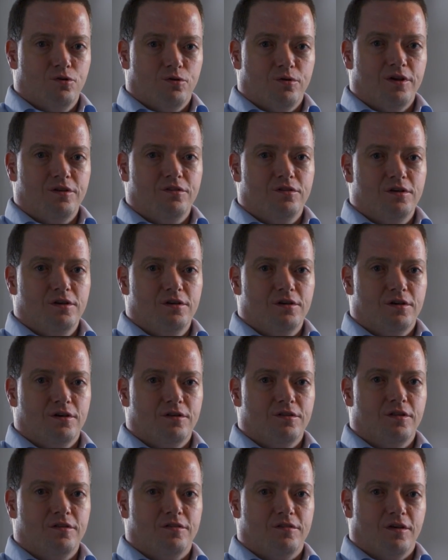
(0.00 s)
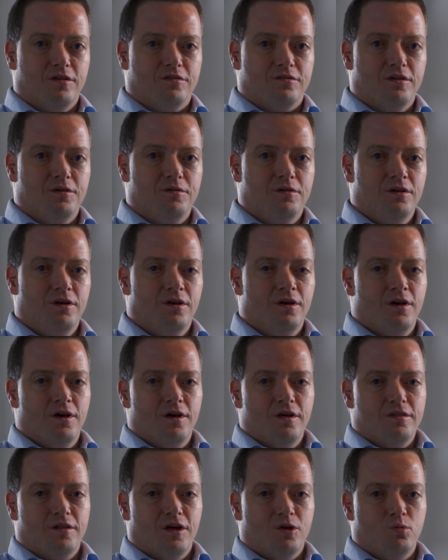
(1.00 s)
during the testing
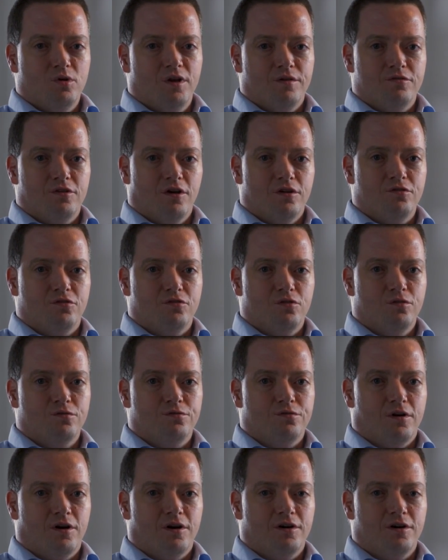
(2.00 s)
that we have done so far.